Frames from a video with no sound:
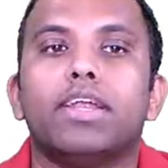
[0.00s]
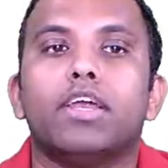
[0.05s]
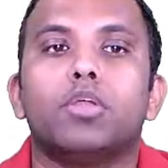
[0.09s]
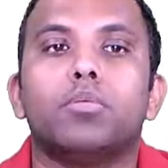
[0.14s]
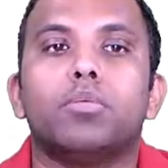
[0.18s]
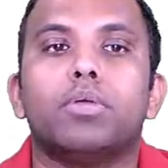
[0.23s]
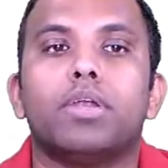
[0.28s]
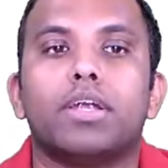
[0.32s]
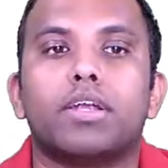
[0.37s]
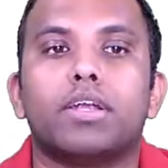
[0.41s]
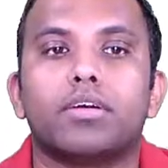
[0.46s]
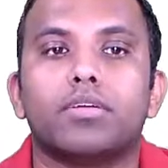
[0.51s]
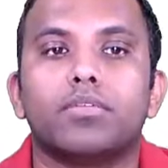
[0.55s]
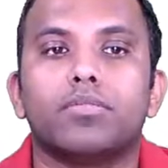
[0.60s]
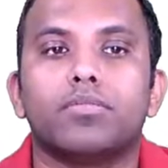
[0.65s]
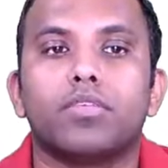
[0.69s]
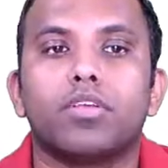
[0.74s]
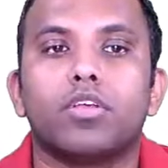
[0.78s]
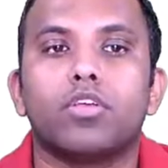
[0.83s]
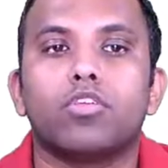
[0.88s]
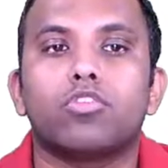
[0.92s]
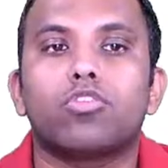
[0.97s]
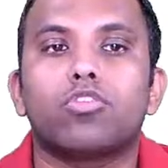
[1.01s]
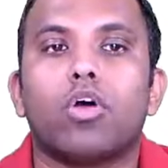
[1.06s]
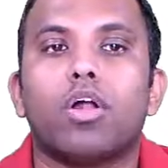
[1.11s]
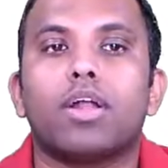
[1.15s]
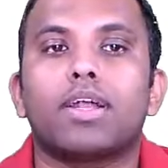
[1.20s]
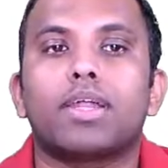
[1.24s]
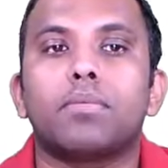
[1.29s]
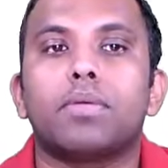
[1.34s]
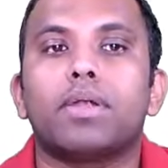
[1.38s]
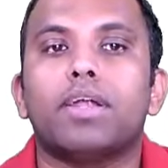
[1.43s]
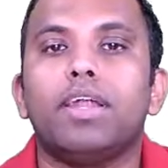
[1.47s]
denominator. So
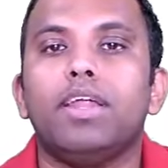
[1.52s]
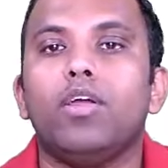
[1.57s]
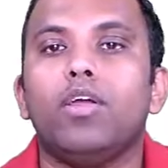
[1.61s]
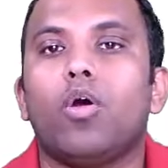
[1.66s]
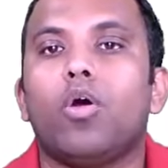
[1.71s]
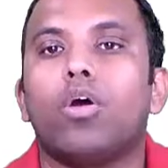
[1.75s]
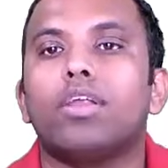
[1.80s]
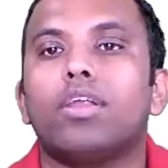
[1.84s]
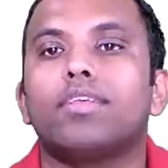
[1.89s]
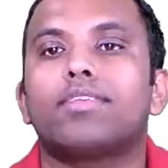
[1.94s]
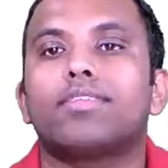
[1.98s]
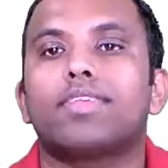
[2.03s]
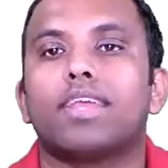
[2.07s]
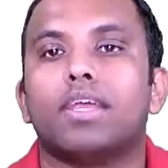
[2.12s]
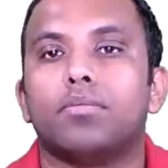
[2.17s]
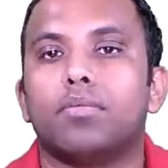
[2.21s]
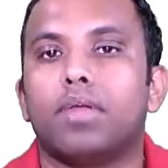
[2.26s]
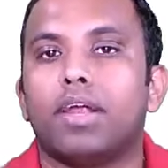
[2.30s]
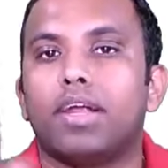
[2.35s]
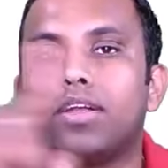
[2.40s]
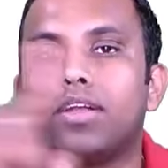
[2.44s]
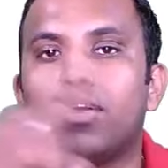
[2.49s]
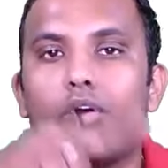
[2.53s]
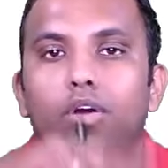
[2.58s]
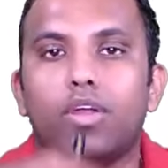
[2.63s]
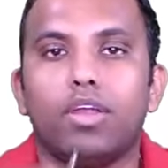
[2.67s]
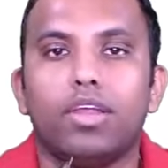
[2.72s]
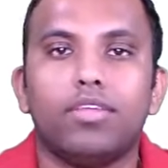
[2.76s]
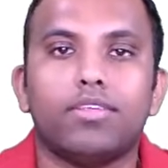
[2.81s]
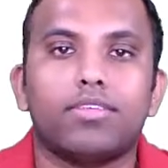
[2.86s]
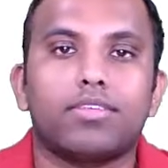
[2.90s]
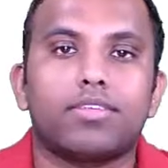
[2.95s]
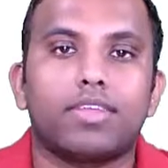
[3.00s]
ultimately all is same, right? All
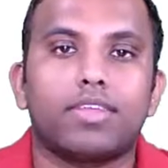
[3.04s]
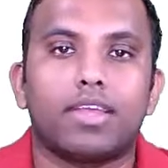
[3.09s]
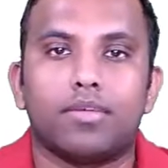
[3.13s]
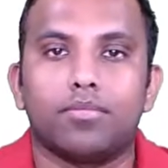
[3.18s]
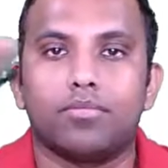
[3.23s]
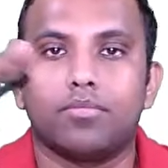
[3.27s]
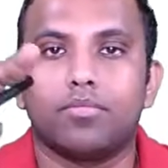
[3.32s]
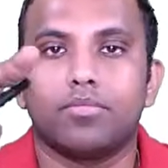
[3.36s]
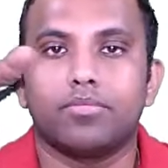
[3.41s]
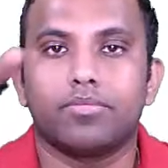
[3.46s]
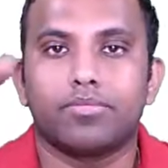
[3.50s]
is same.